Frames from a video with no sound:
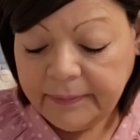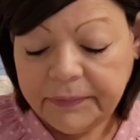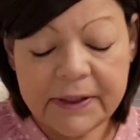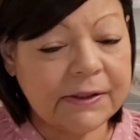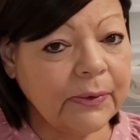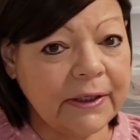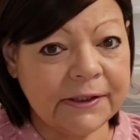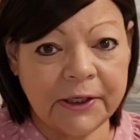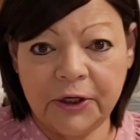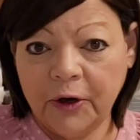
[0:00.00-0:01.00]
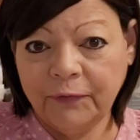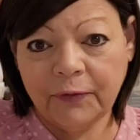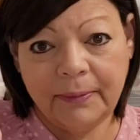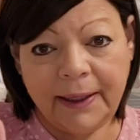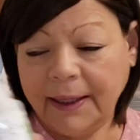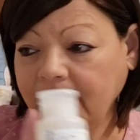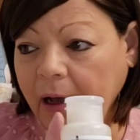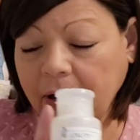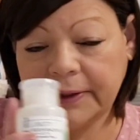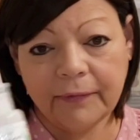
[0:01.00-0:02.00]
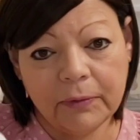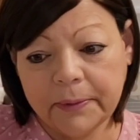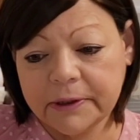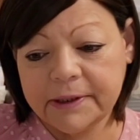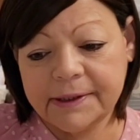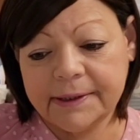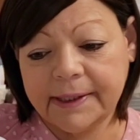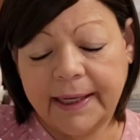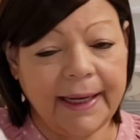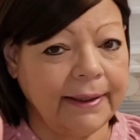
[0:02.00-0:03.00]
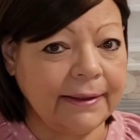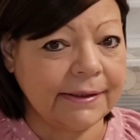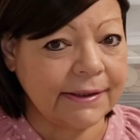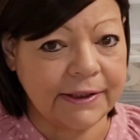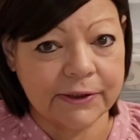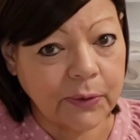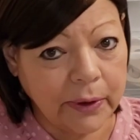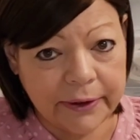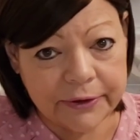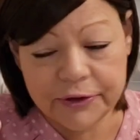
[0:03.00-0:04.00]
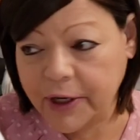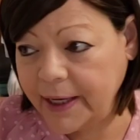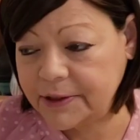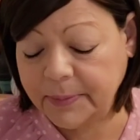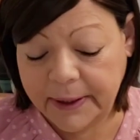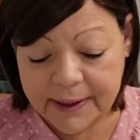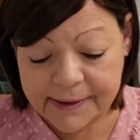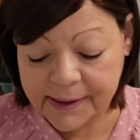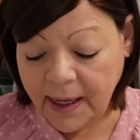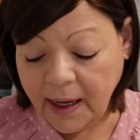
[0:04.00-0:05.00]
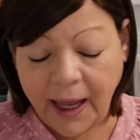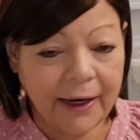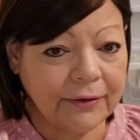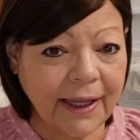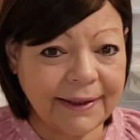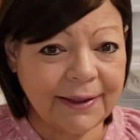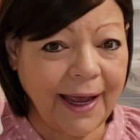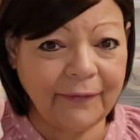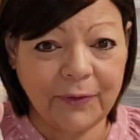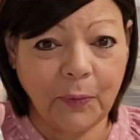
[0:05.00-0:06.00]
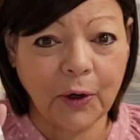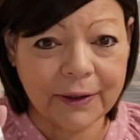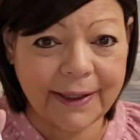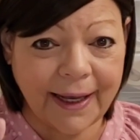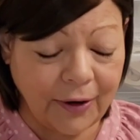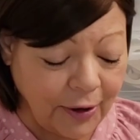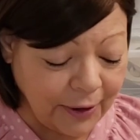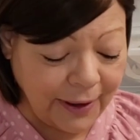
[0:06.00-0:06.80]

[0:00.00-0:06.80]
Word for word: This one is a no for me. I'll never purchase this again. This is just going in the trash because I don't like to have to work that hard.